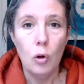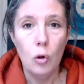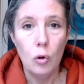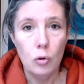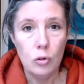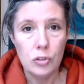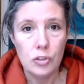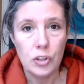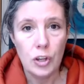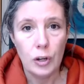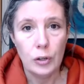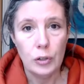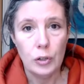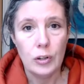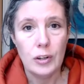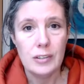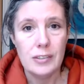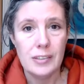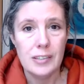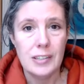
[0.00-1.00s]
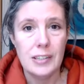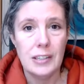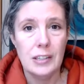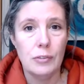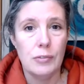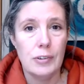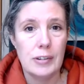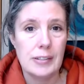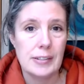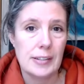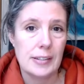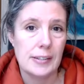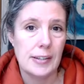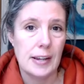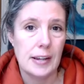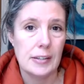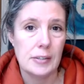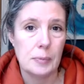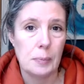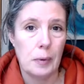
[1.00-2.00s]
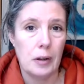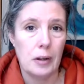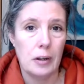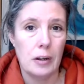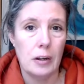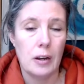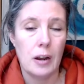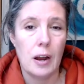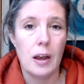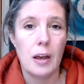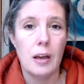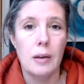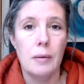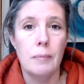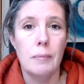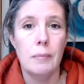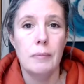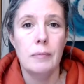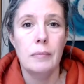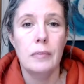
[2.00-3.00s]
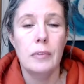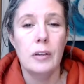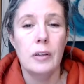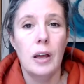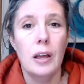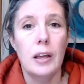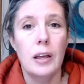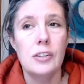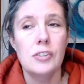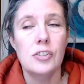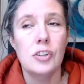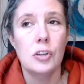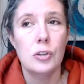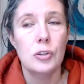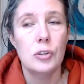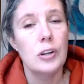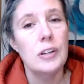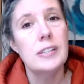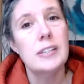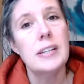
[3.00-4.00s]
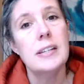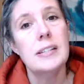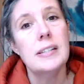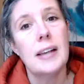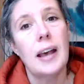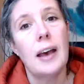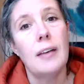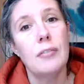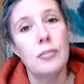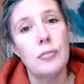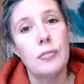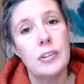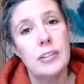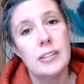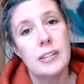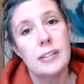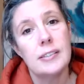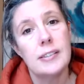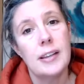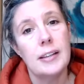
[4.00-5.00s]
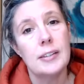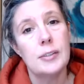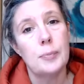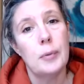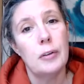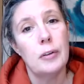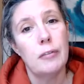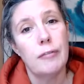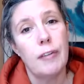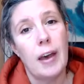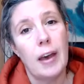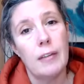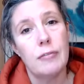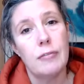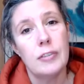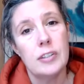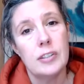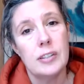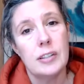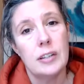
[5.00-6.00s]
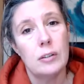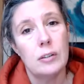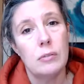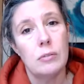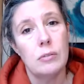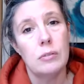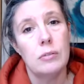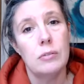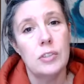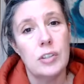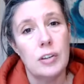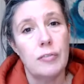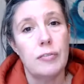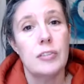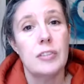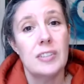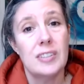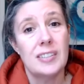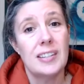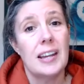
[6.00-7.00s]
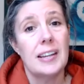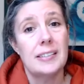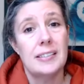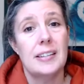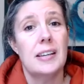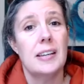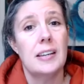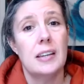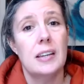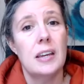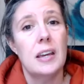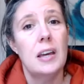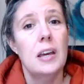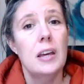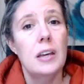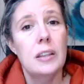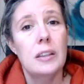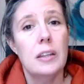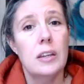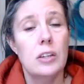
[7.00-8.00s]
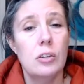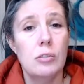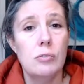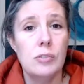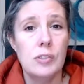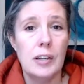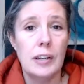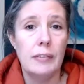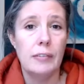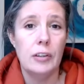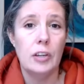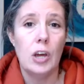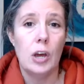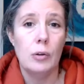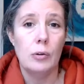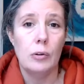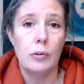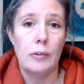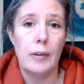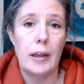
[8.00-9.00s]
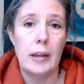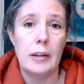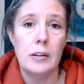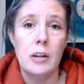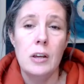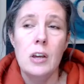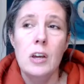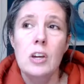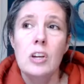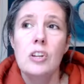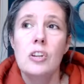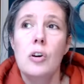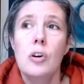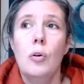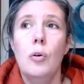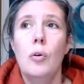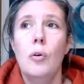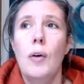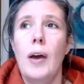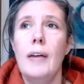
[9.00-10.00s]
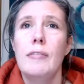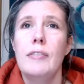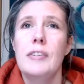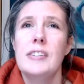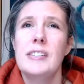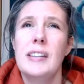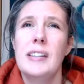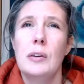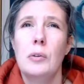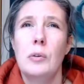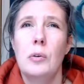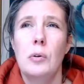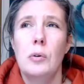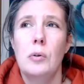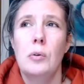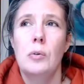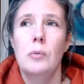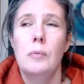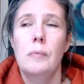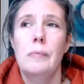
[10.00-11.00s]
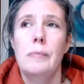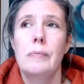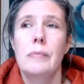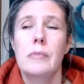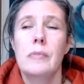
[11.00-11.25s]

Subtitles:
Also, you're going to need a risk assessment. It's a good idea to have a risk assessment for every single different setting that you deliver yoga in, or every single